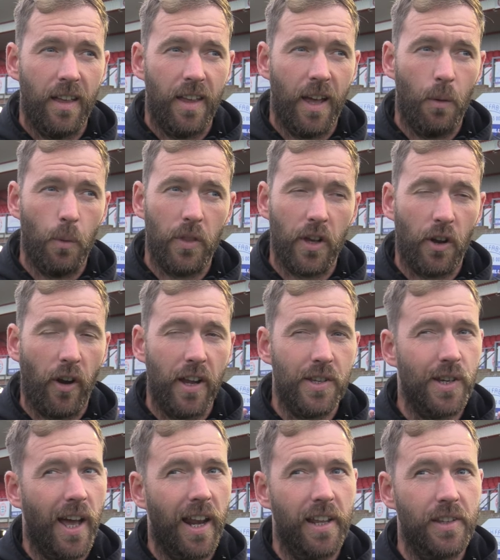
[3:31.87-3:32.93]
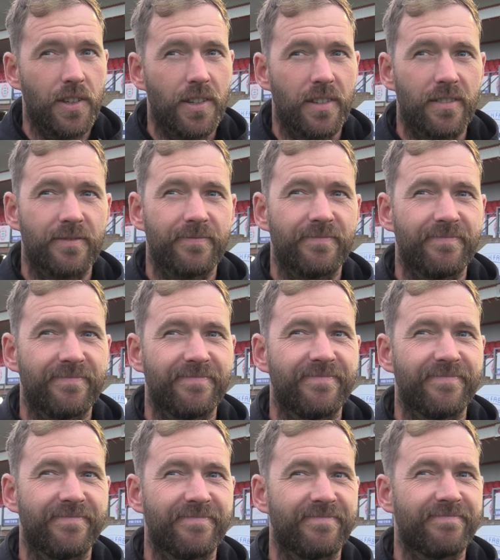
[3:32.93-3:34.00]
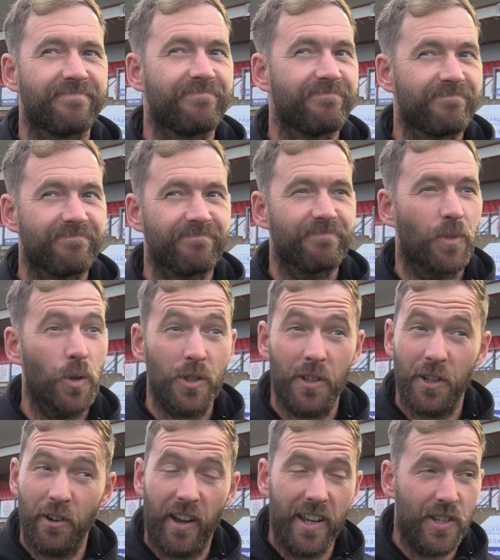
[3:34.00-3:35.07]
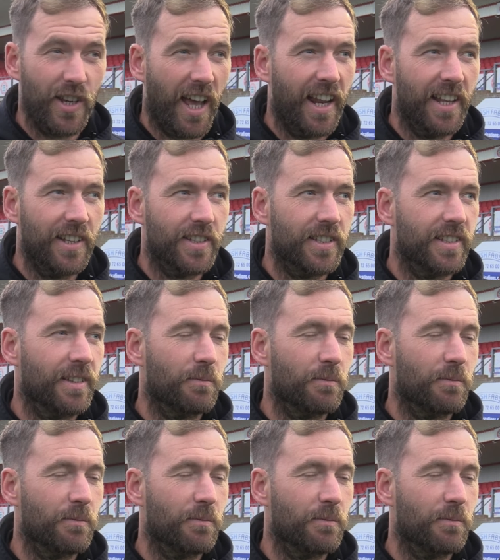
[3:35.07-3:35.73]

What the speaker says: Yeah, it wasn't a great challenge. Wasn't a great challenge.